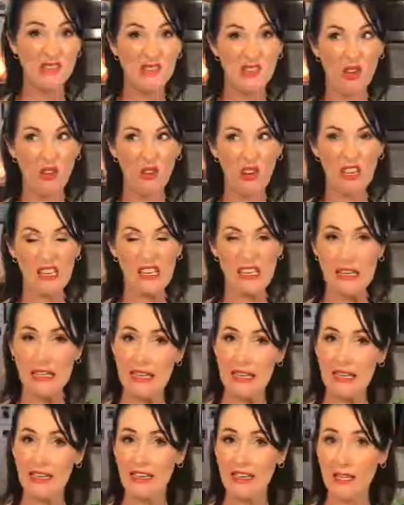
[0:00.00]
very
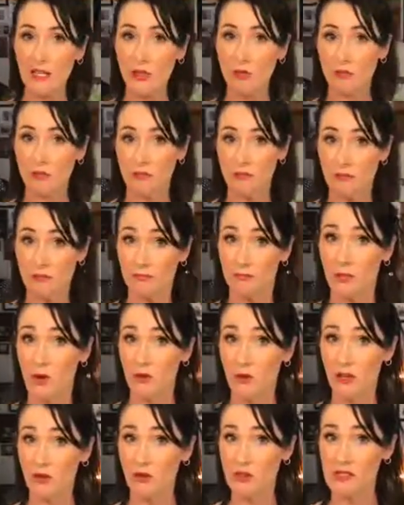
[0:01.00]
nearly
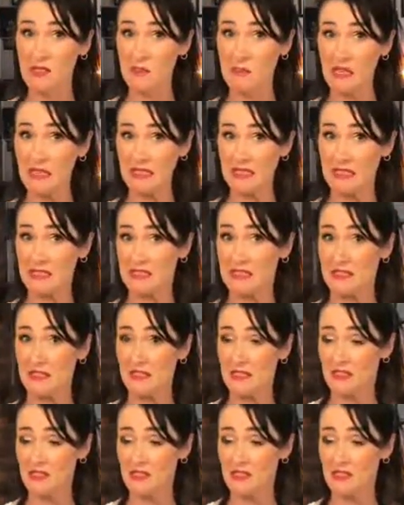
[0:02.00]
Merry Christmas.